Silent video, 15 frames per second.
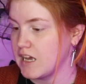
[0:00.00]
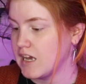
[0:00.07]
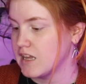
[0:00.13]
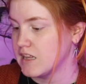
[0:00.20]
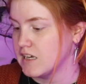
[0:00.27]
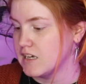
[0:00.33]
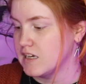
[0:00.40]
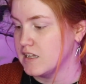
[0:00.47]
and
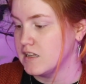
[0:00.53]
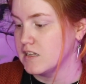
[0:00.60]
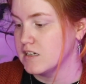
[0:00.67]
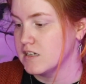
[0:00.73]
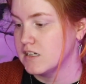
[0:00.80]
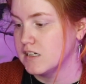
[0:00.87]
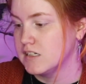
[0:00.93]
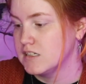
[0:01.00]
then
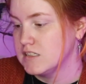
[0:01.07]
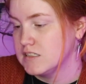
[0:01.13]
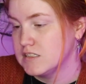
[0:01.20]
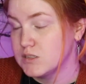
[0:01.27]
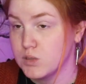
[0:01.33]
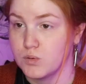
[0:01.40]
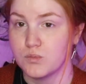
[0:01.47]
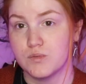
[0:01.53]

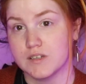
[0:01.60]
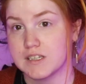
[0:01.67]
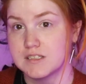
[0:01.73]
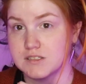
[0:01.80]
we'll get